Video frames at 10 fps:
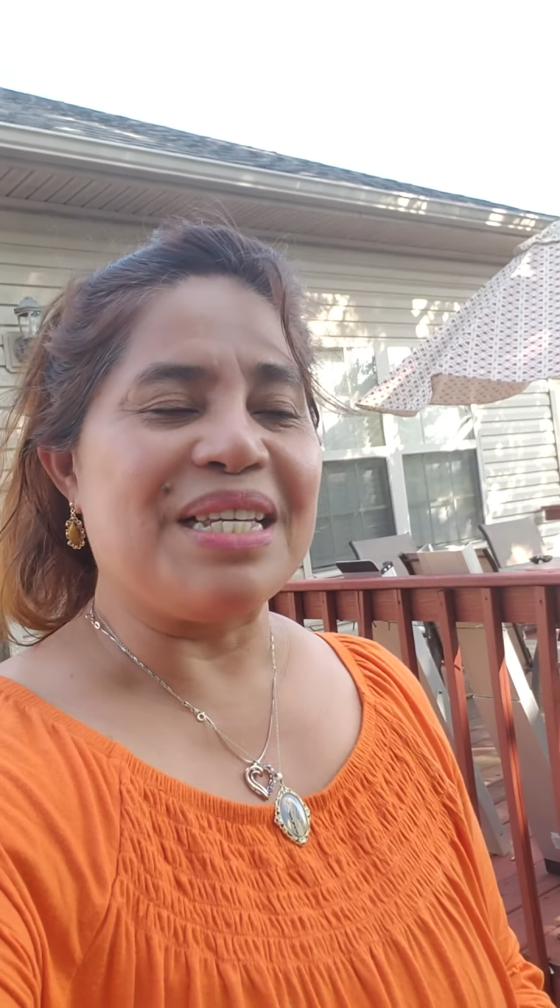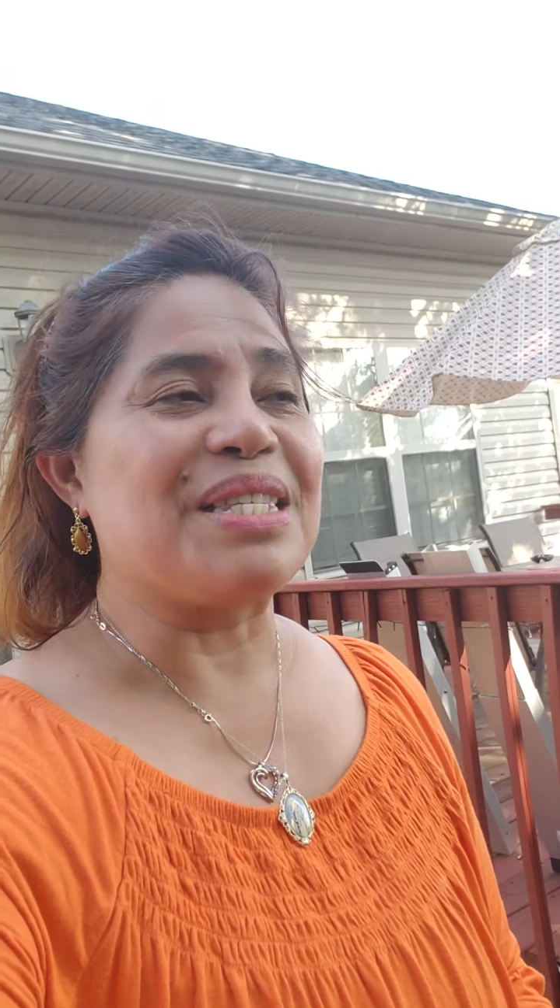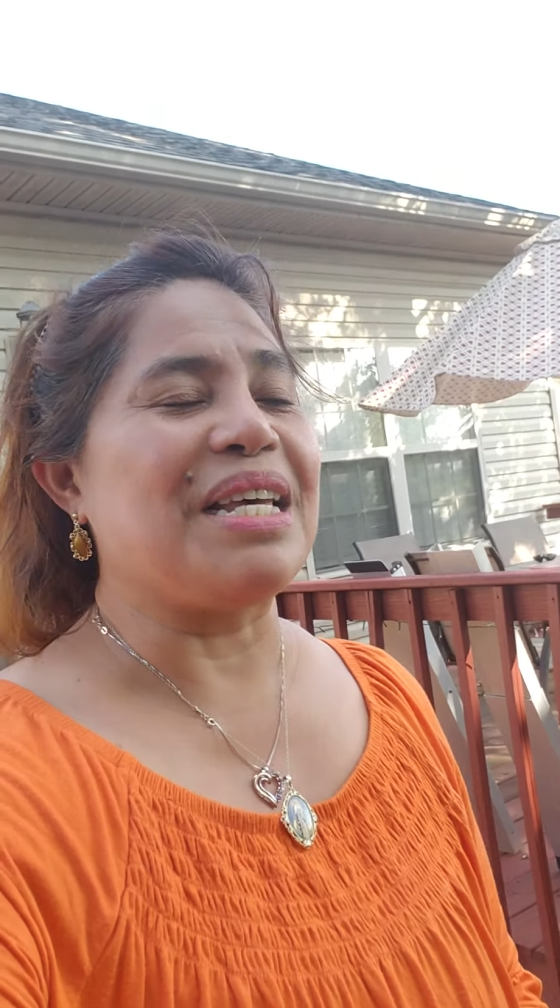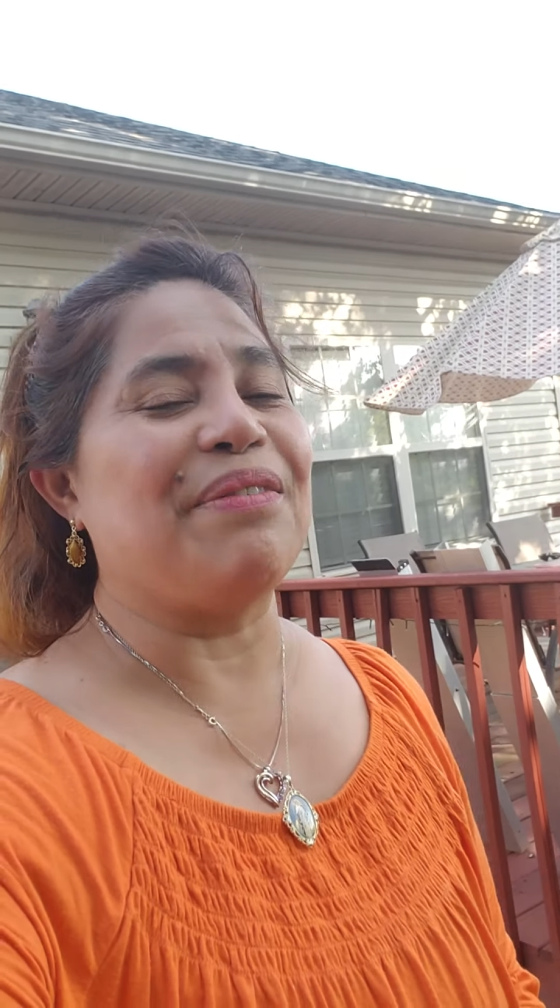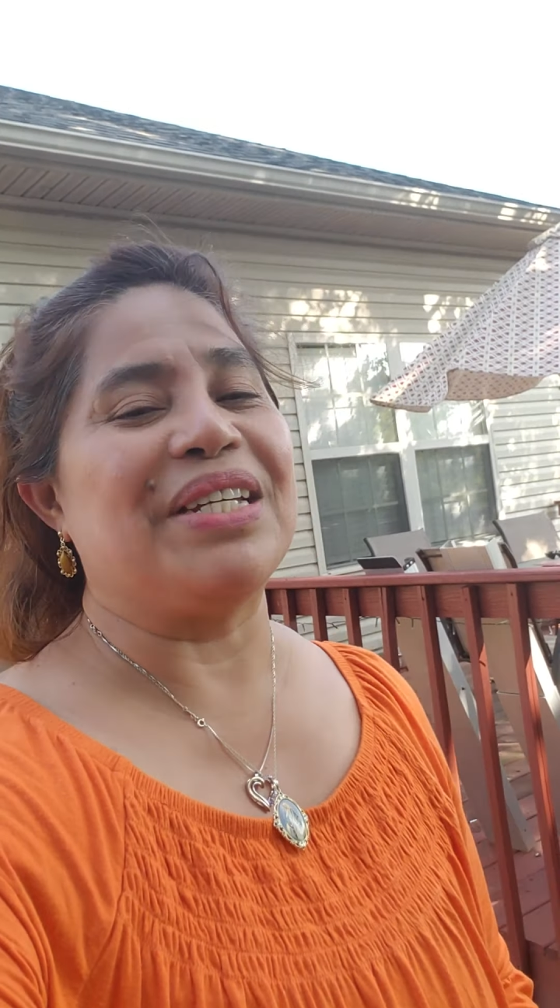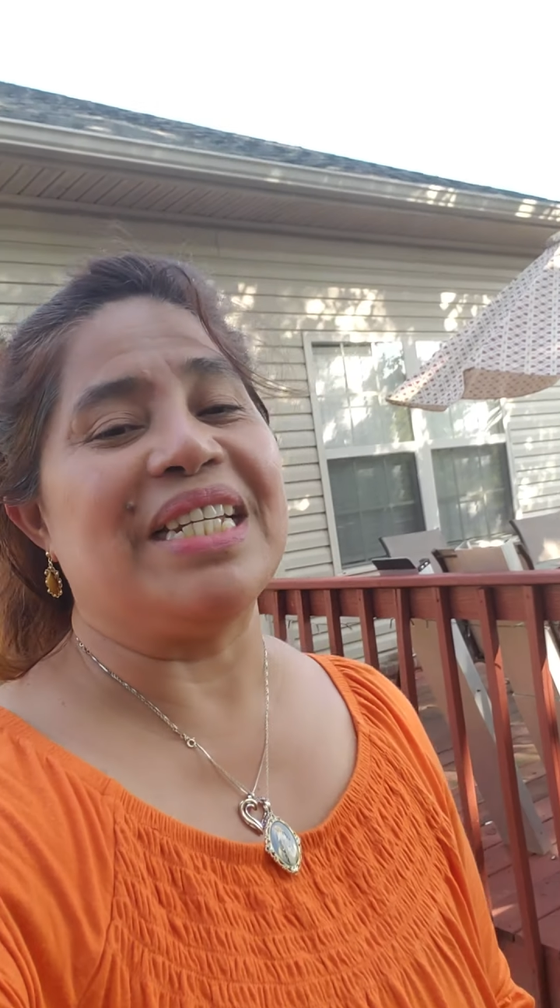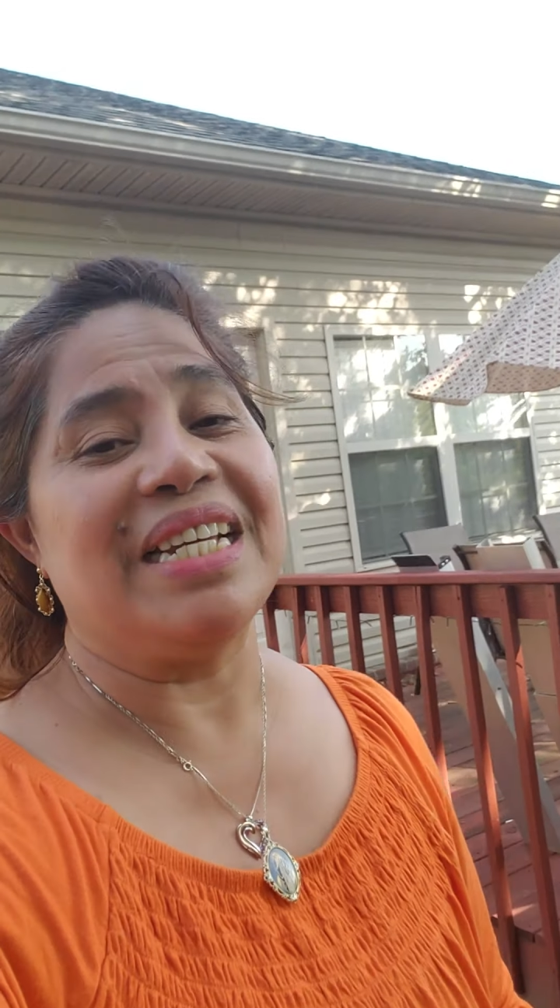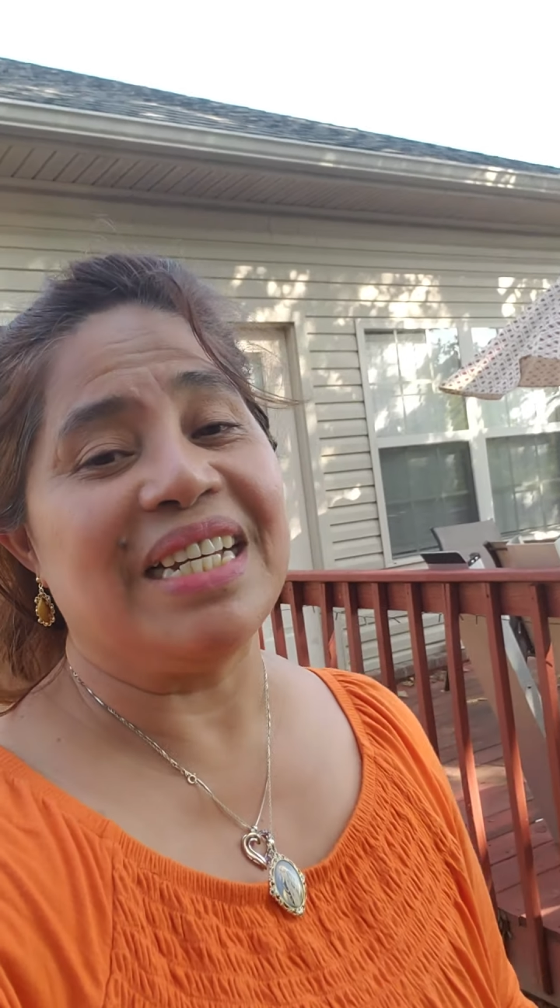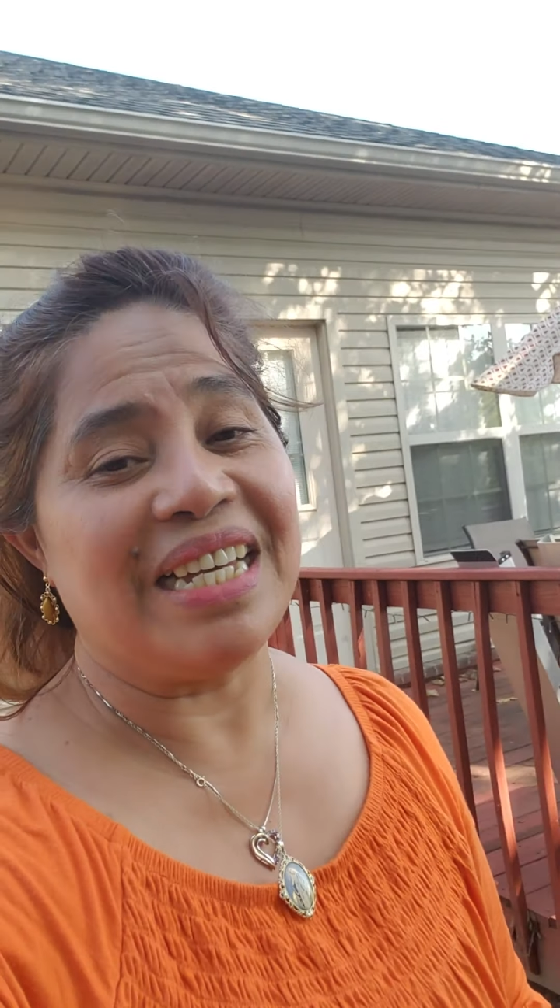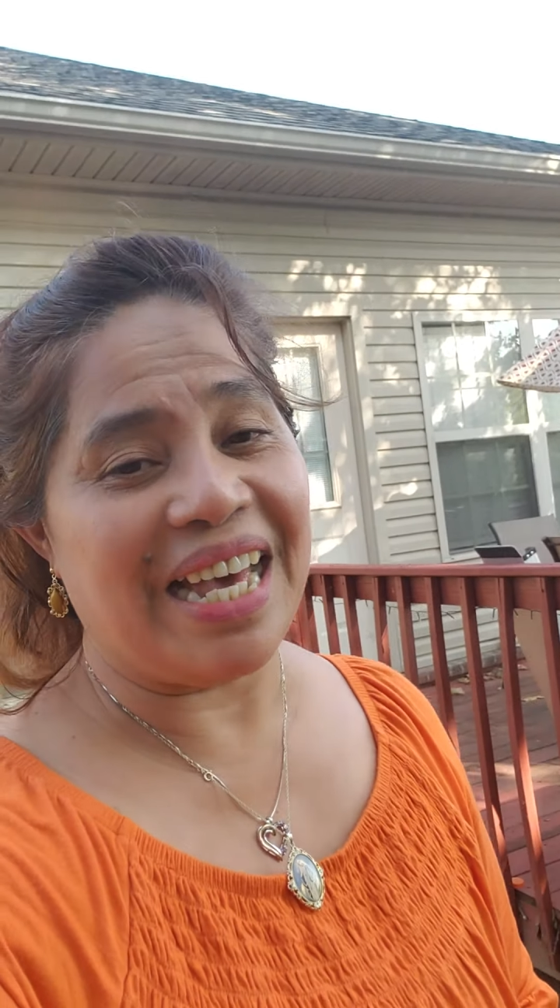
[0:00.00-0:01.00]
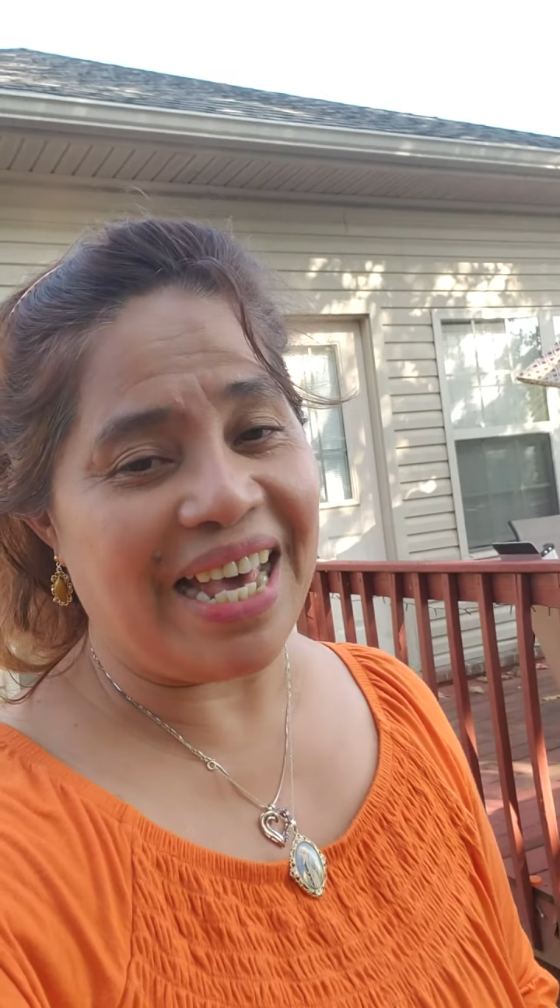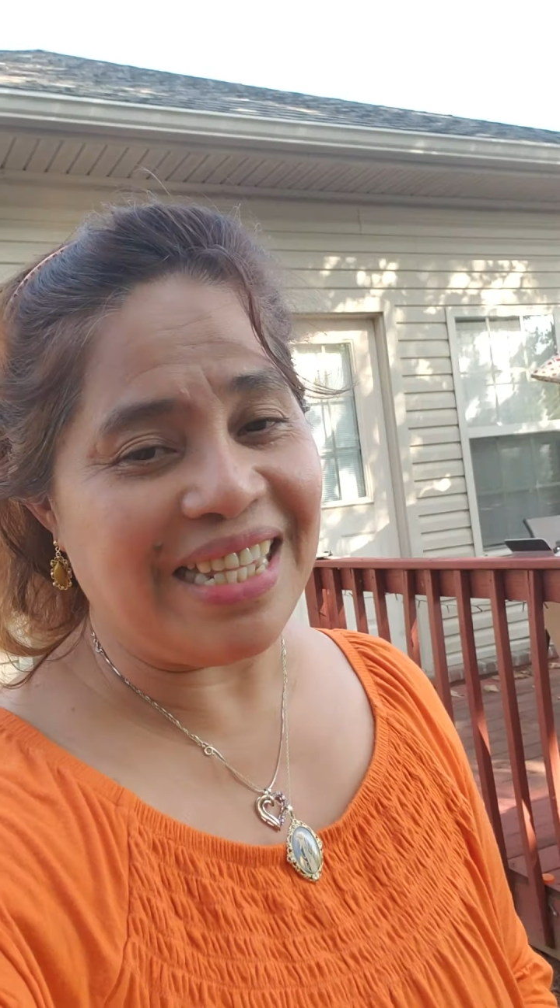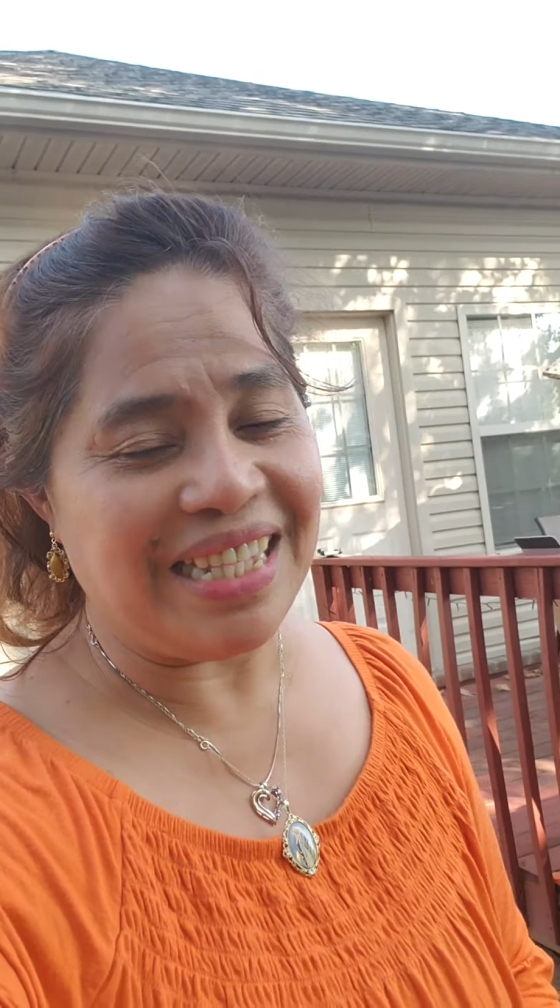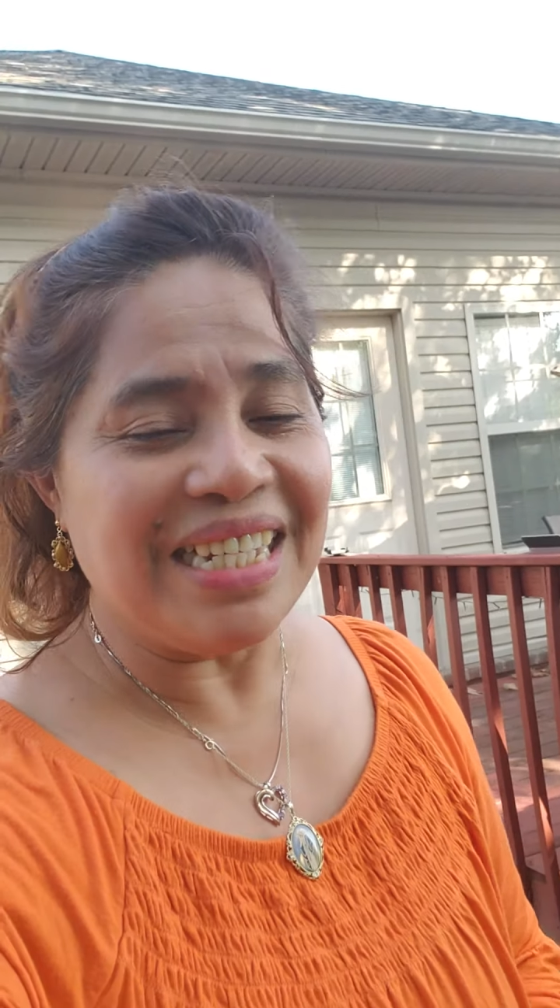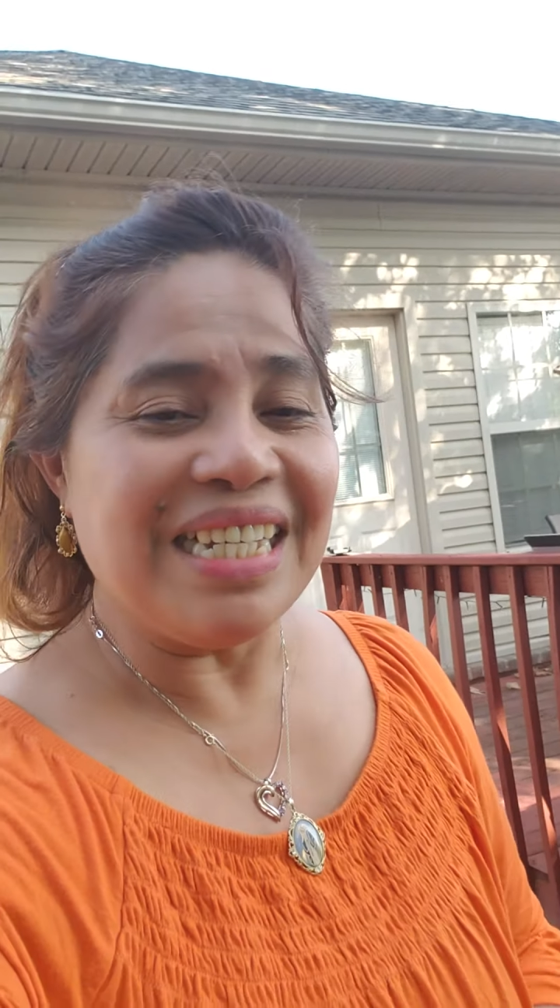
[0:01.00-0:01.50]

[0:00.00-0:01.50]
Seven, eight,